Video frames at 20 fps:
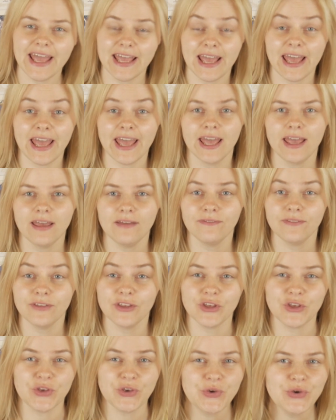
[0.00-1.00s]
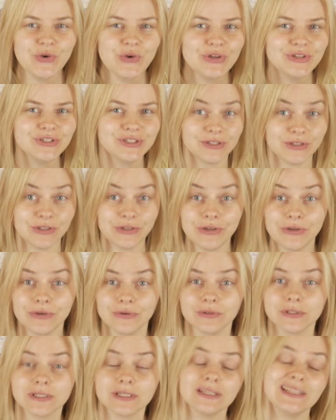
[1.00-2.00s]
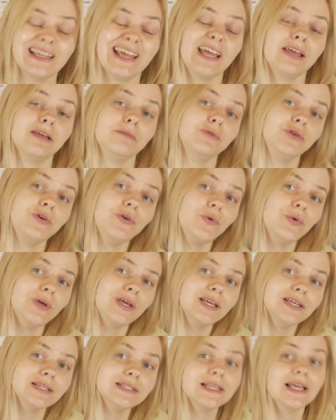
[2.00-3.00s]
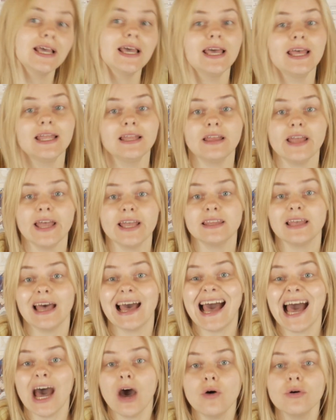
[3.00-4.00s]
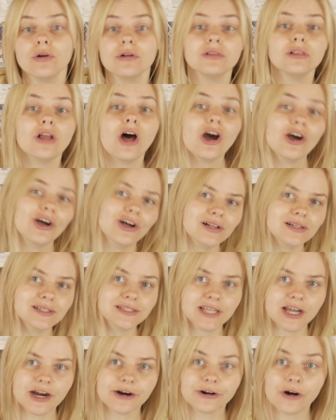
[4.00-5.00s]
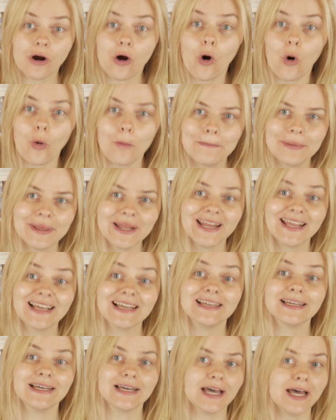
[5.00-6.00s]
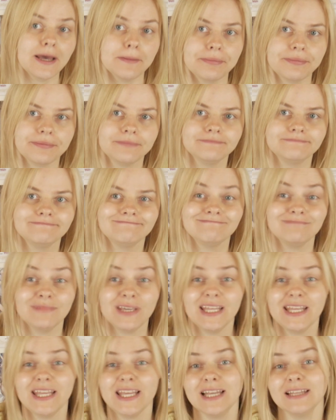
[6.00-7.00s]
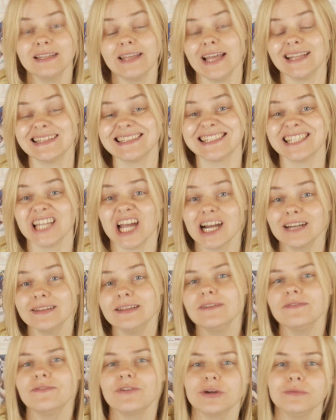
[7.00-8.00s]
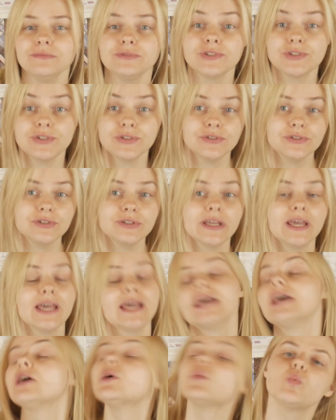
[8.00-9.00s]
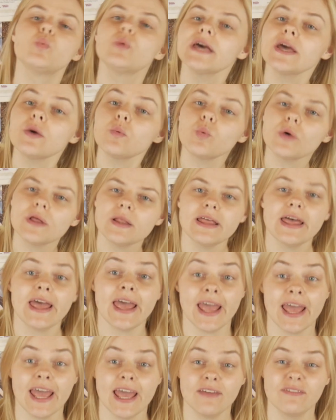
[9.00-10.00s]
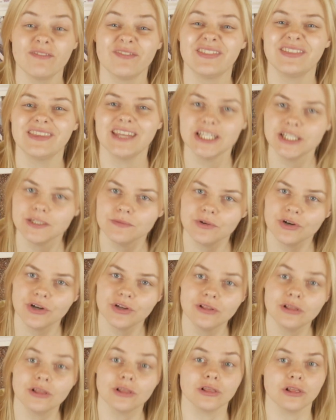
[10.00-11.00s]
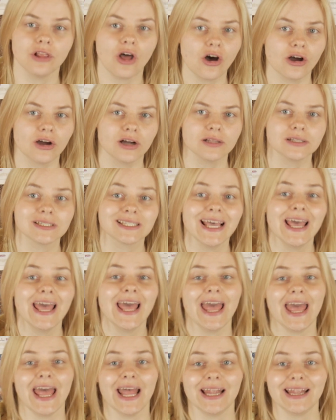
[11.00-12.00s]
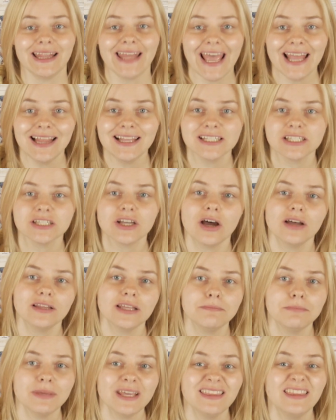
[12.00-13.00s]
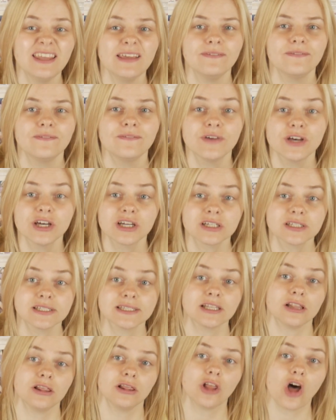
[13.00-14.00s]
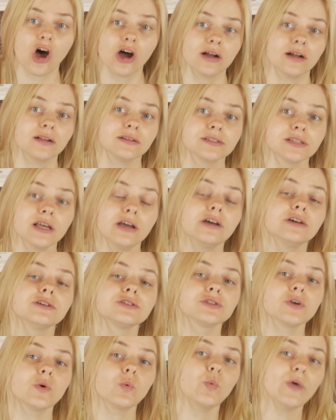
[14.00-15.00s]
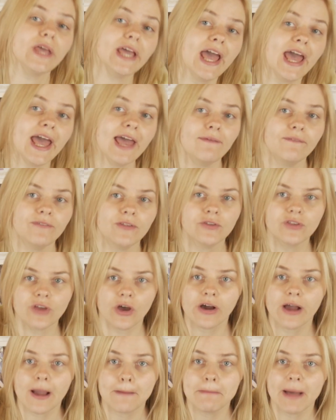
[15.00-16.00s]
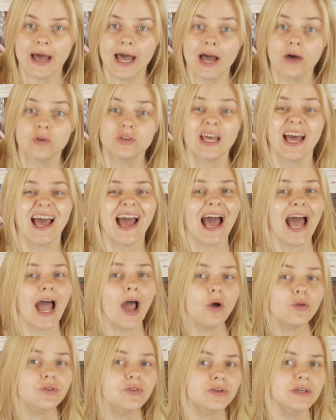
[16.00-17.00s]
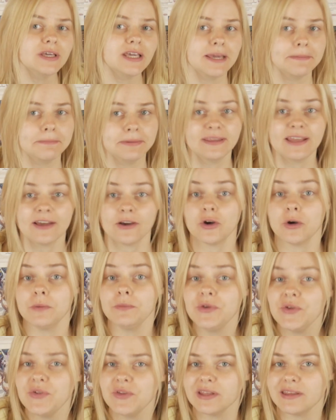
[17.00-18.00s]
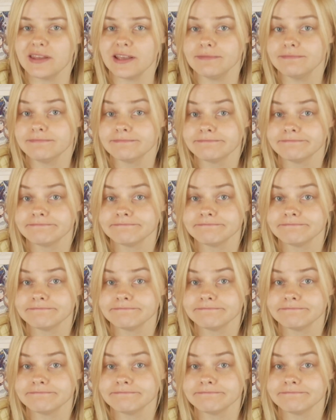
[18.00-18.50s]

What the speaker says: I have huge news. The news is that our locals are opening up, meaning that starting from June we will have Digimon locals, and that is gonna be the first locals. So we have to talk about how to keep the community.